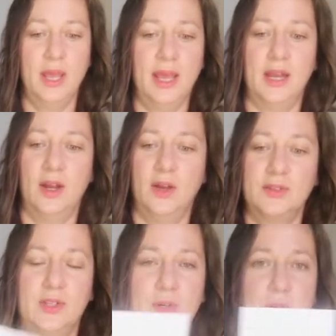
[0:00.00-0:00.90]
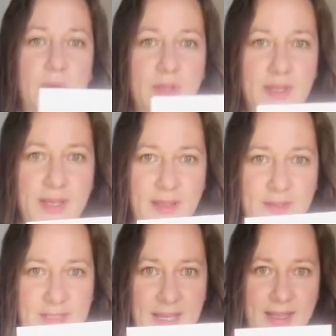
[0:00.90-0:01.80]
and also the other
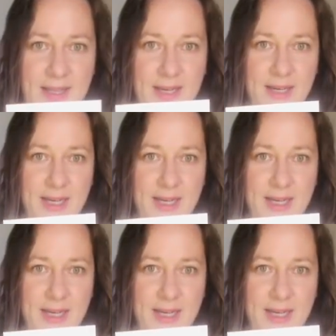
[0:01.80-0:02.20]
side there